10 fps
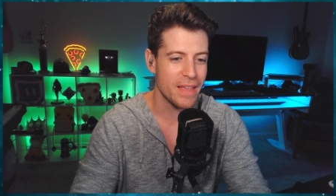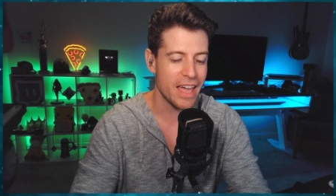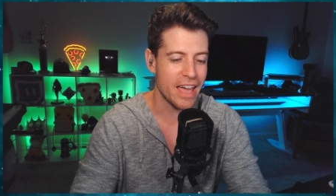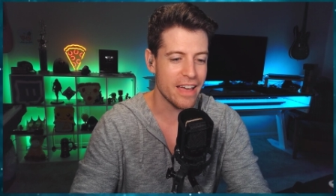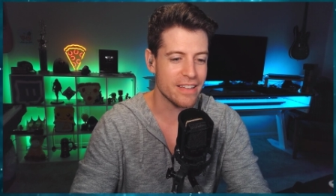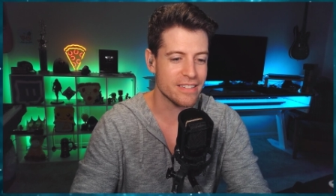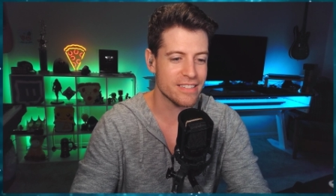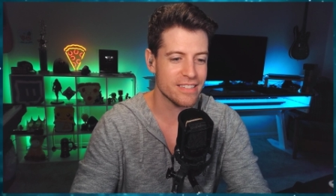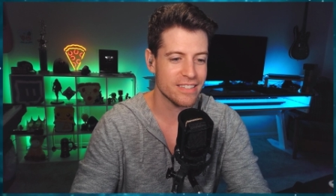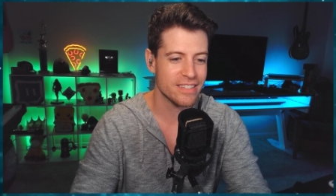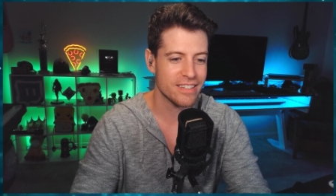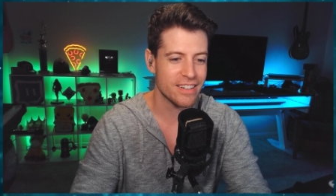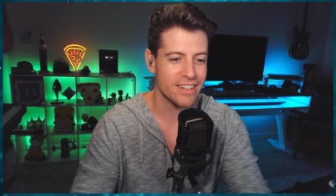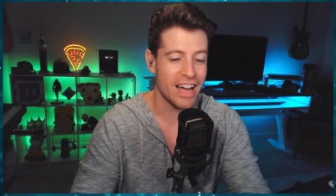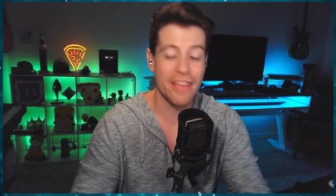And
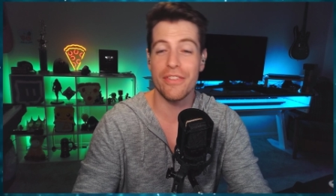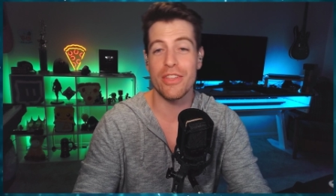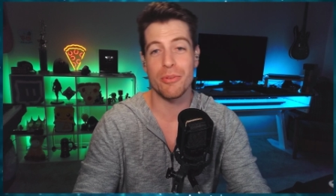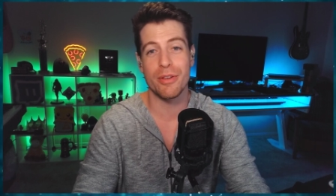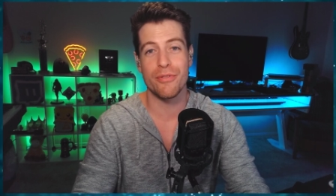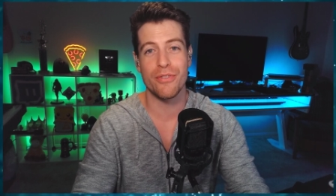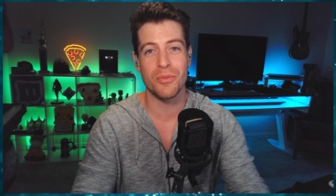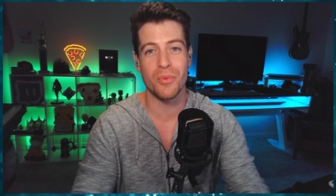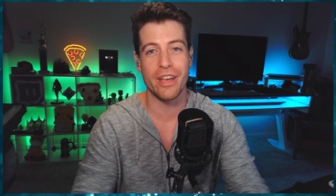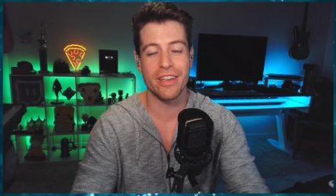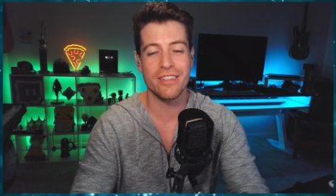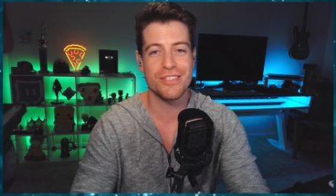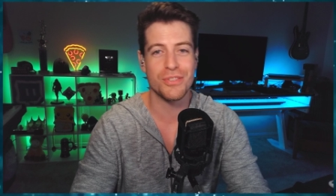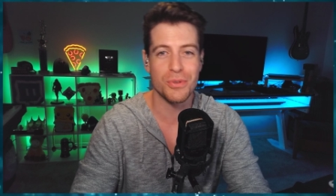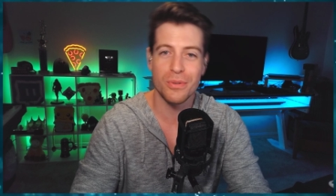I thought that'd be a fun way
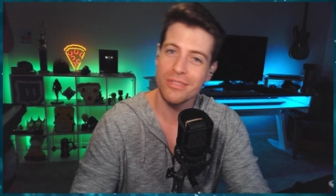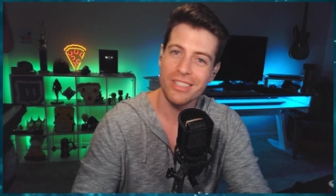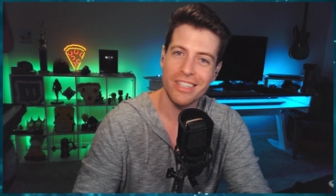to,